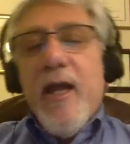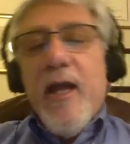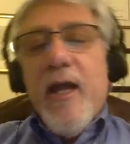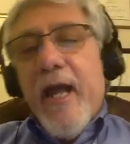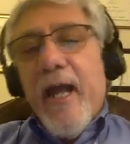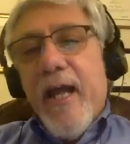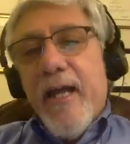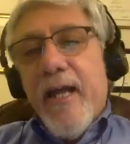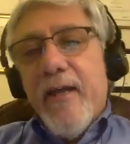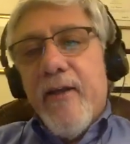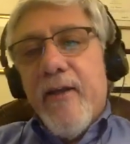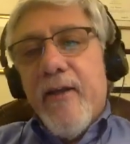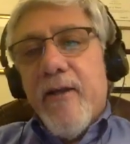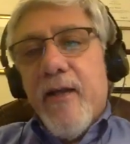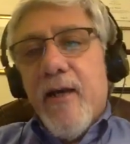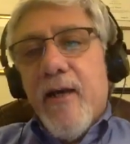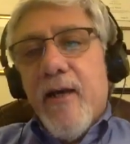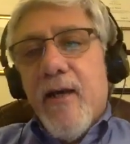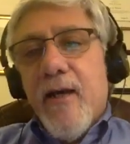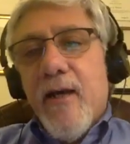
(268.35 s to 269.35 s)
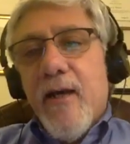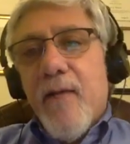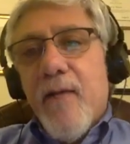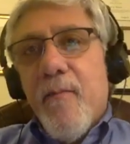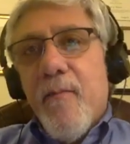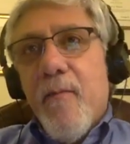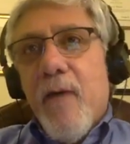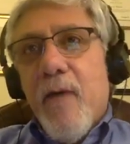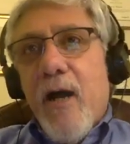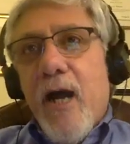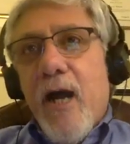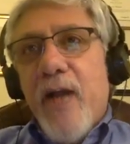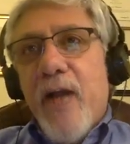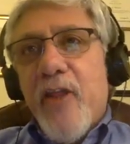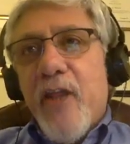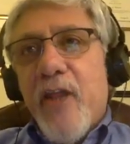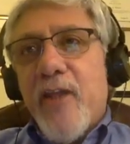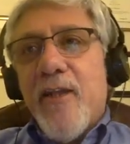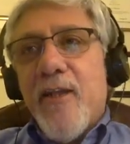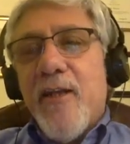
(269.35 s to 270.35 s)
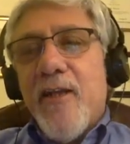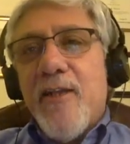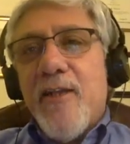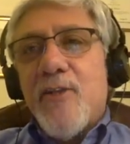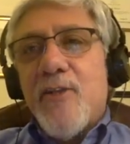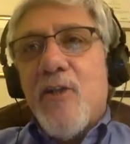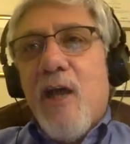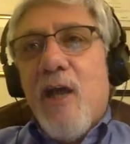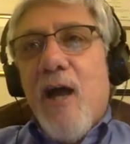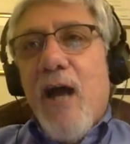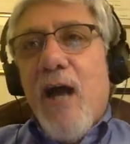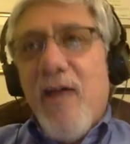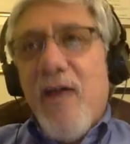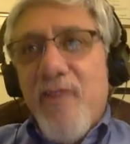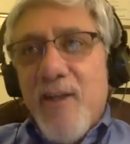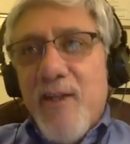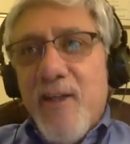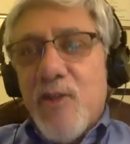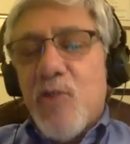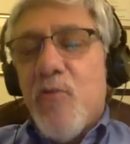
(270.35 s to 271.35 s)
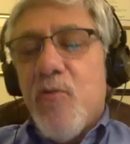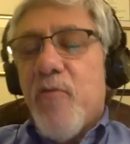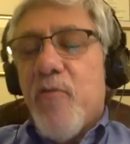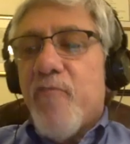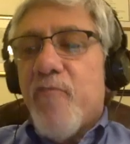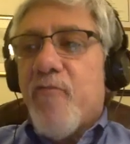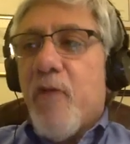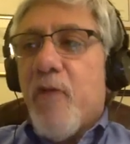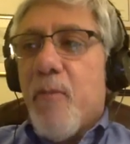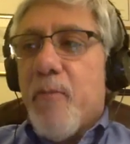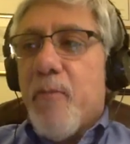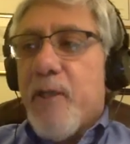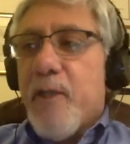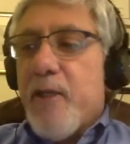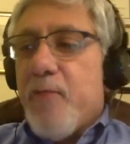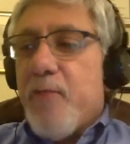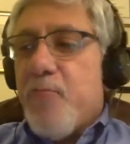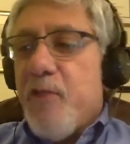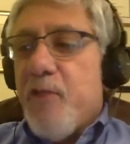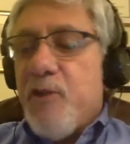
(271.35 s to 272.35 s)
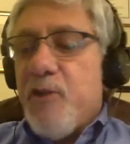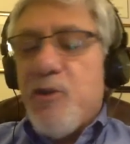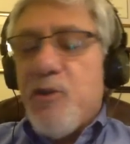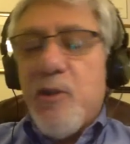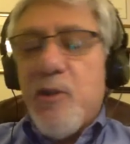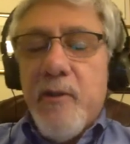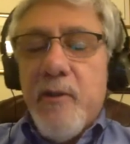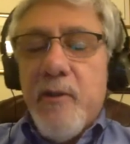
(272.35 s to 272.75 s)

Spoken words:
And I think that it's obvious from the recent